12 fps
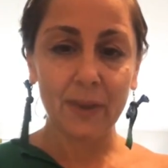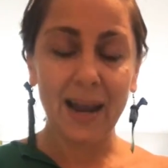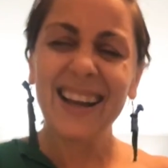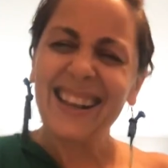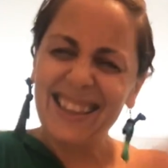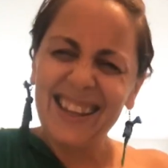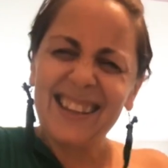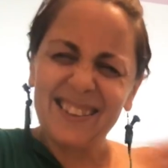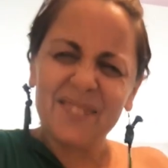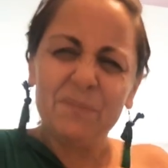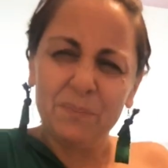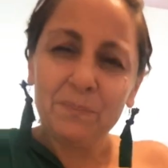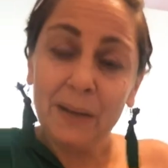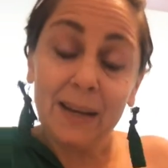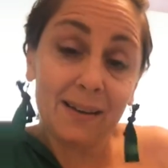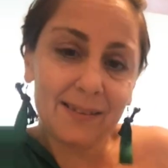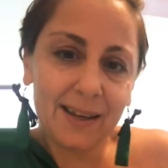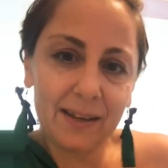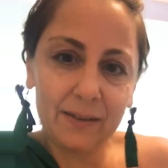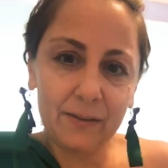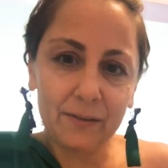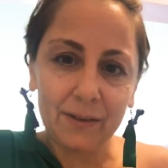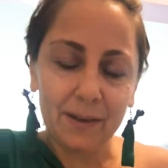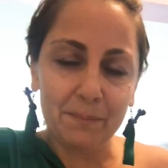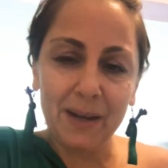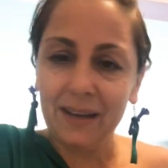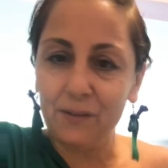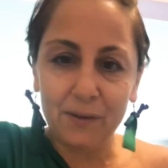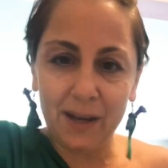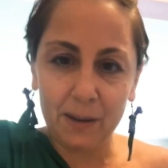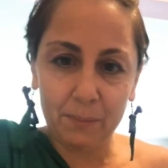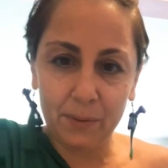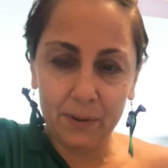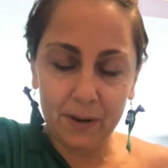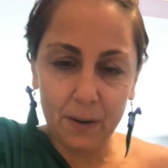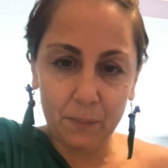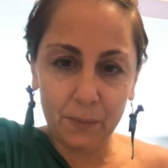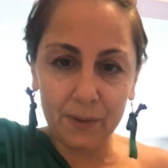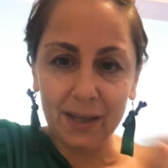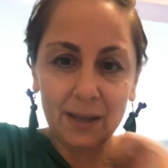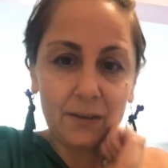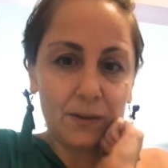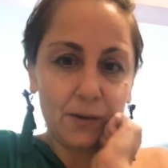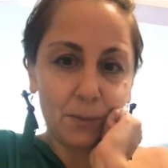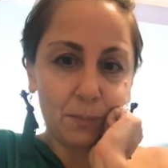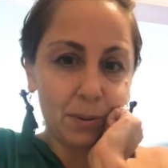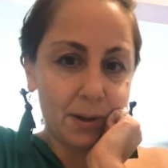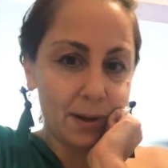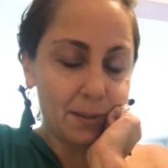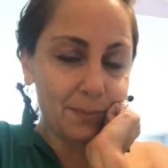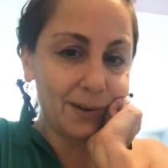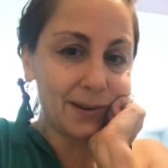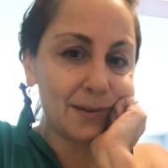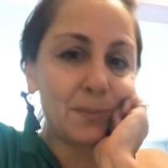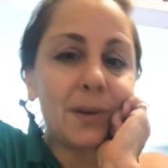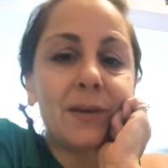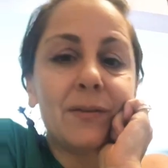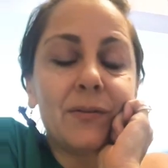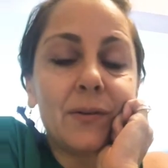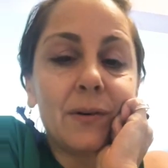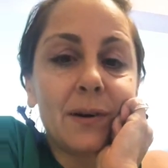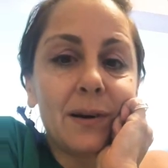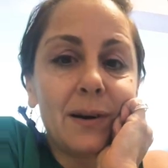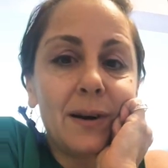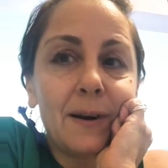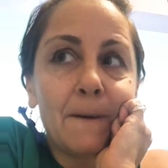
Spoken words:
And I think it's because kids are in the mix, you can't put up with things you could put up with before.